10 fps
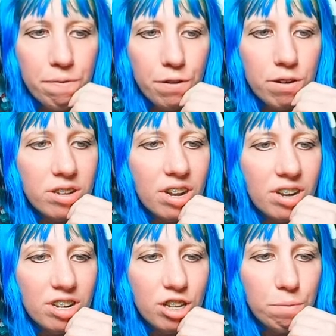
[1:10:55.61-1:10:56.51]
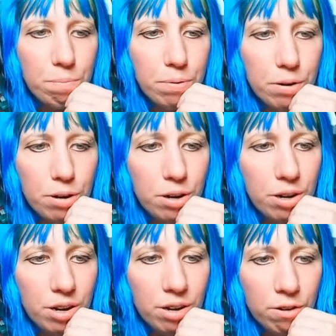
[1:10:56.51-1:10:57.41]
Voxedit
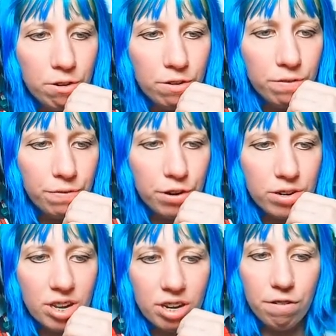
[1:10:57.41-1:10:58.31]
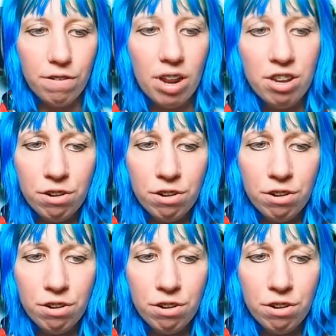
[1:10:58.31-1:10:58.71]
support or Voxedit create.